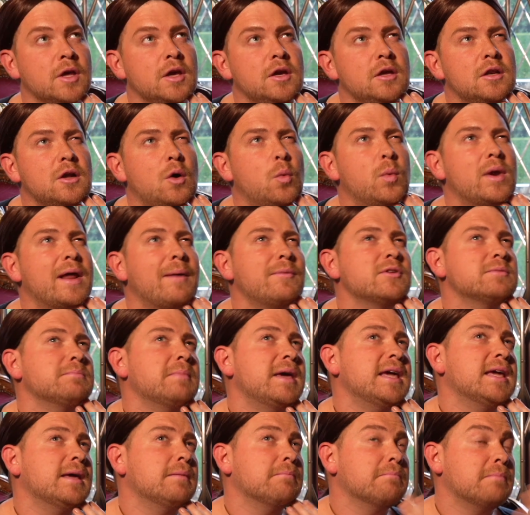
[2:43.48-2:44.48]
When I was
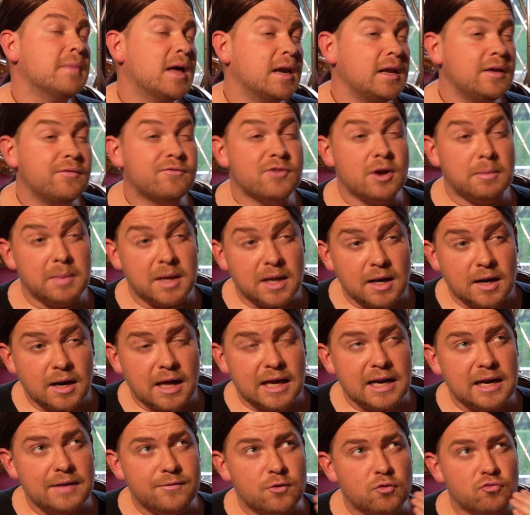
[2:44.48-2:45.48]
making money from it,
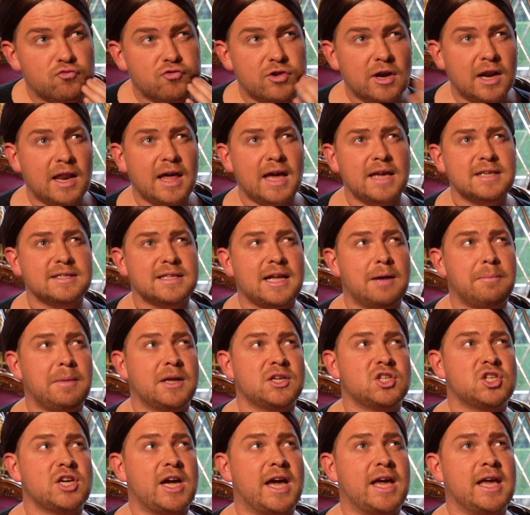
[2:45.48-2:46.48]
I never realized how
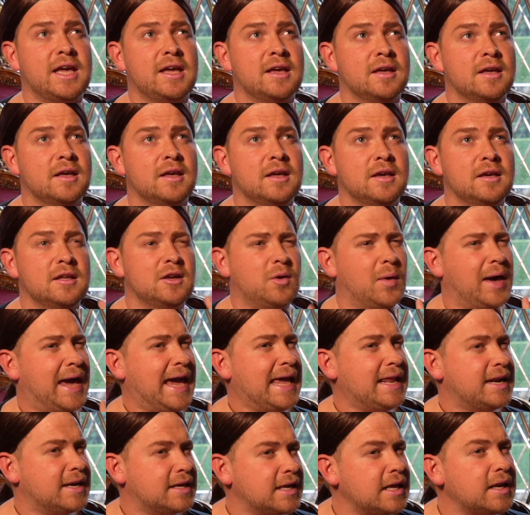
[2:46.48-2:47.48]
much I,
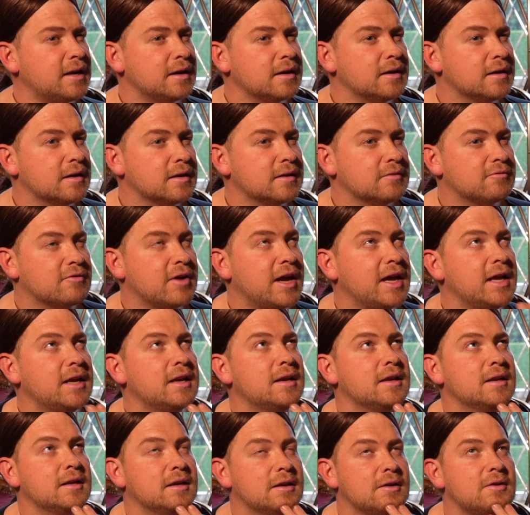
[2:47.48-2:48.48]
hated it,
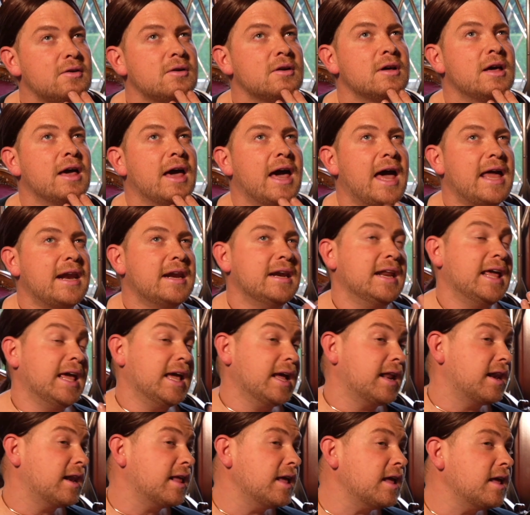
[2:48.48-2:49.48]
right? Had an
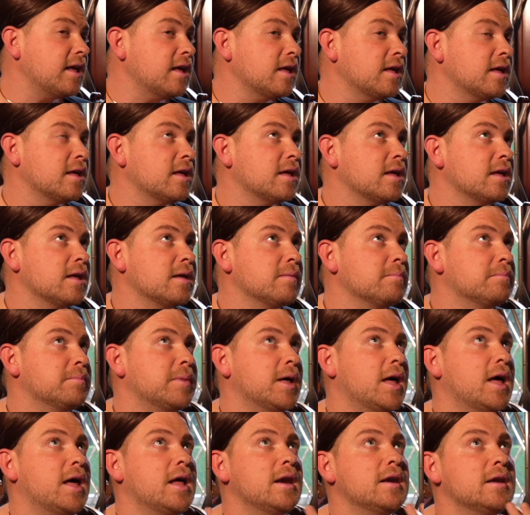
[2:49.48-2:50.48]
inkling.
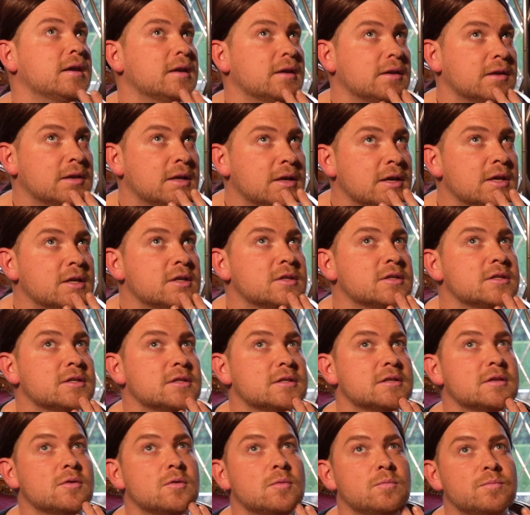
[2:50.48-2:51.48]
But
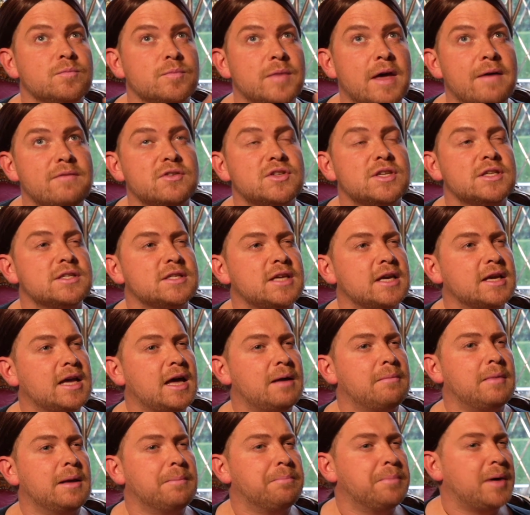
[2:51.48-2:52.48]
ever since I
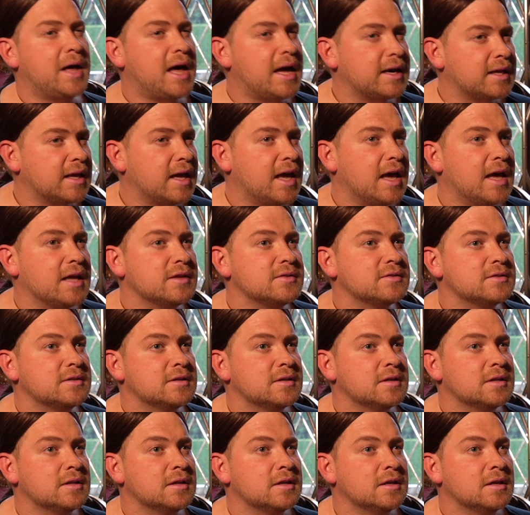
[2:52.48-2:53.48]
got my
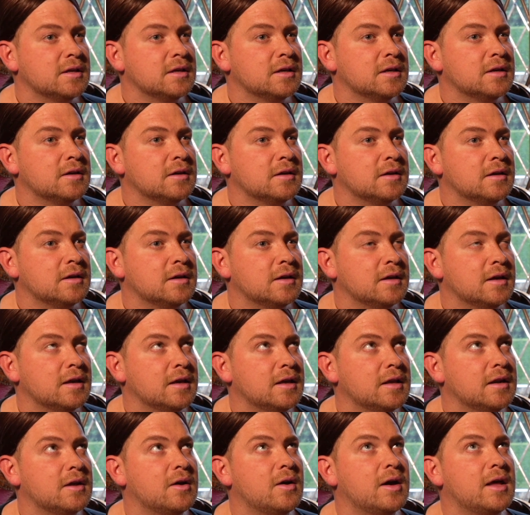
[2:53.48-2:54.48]
podcast,
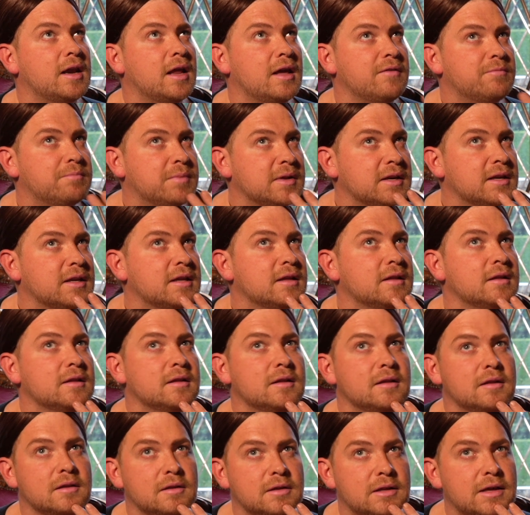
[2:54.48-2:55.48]
and I've been
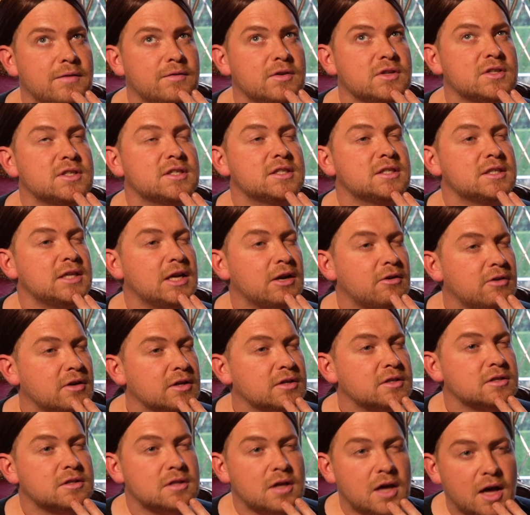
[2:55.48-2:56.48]
giving
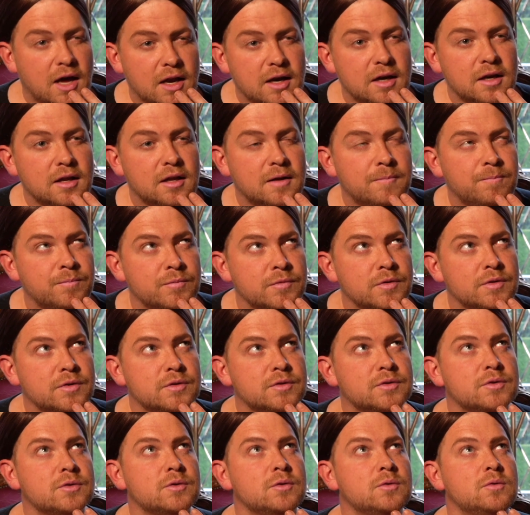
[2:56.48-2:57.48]
serious thought
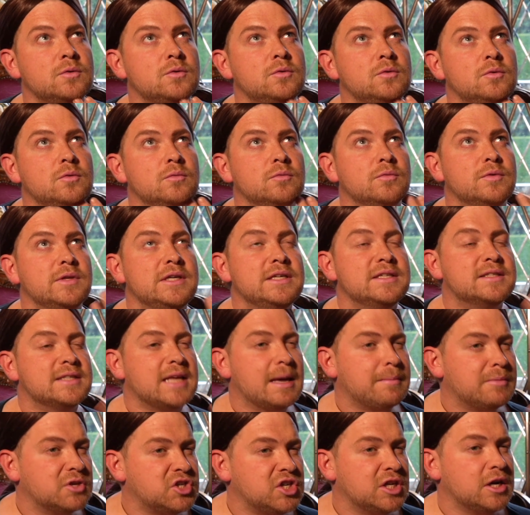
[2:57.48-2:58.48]
to these
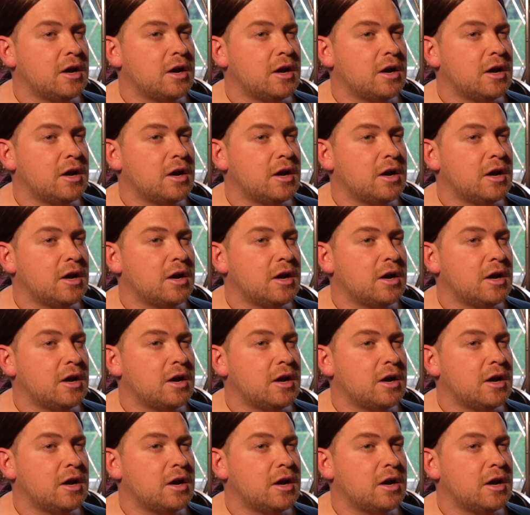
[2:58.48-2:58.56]
damaging